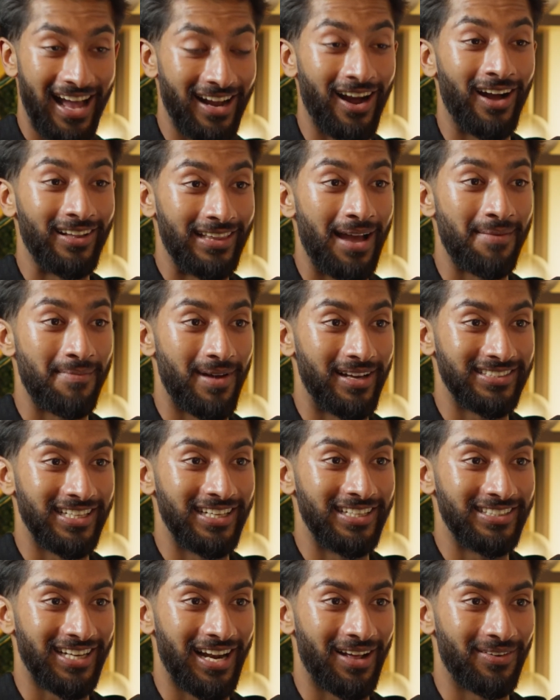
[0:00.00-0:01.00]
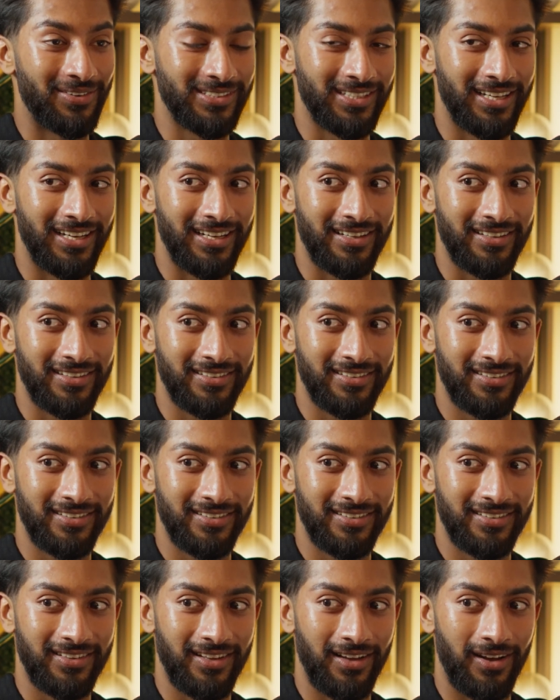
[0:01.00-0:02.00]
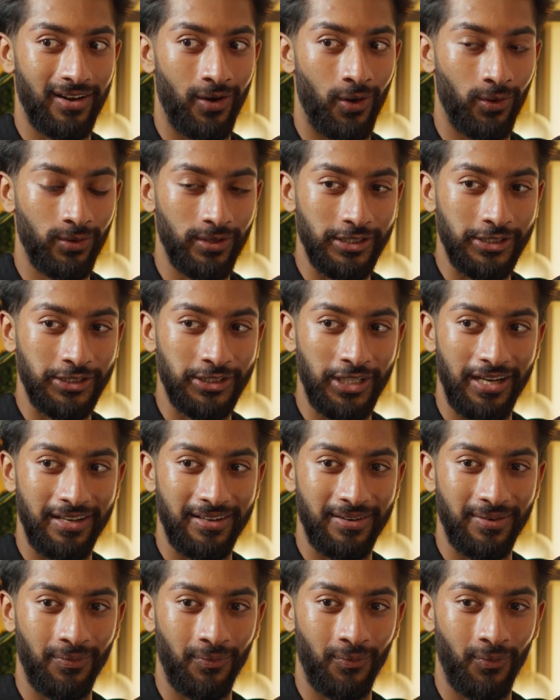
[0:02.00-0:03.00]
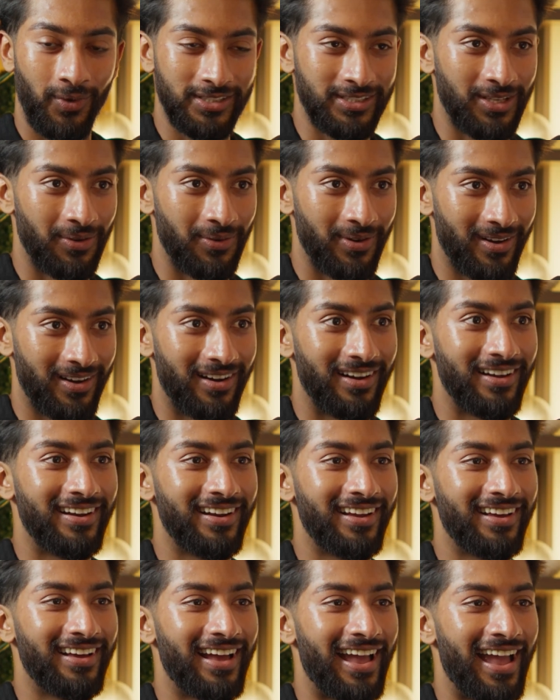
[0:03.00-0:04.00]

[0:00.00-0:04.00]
I got that message and I was like, holy shit, what's going on?